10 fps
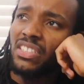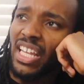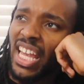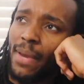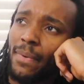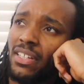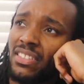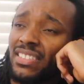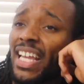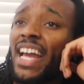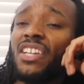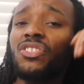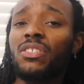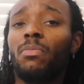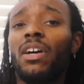to hear, but that is
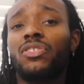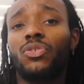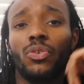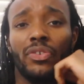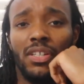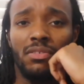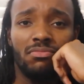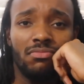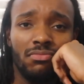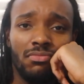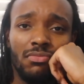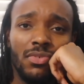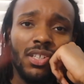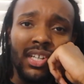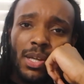just my story.
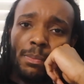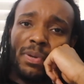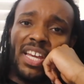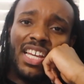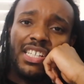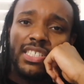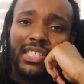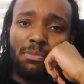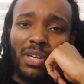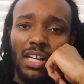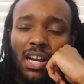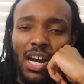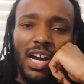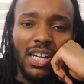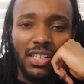Peace,
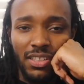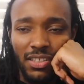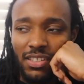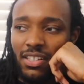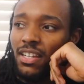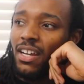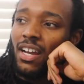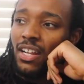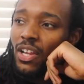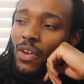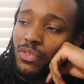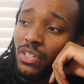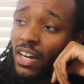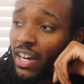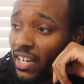Megan. I love you
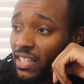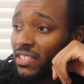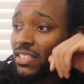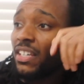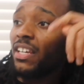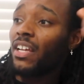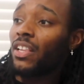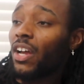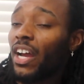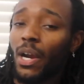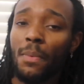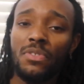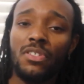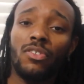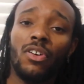guys. Like, comment,
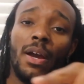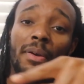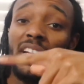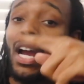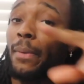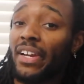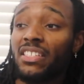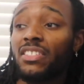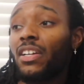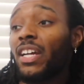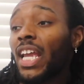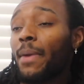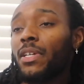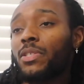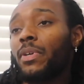subscribe. Get on my Insta, get on
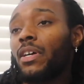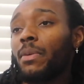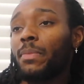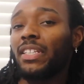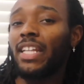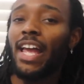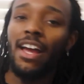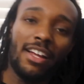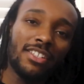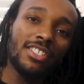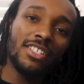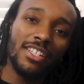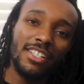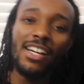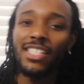my Twitter. I'm there.
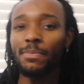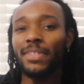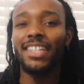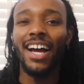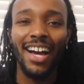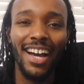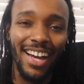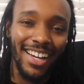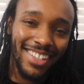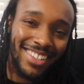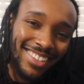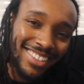Trust me, dog.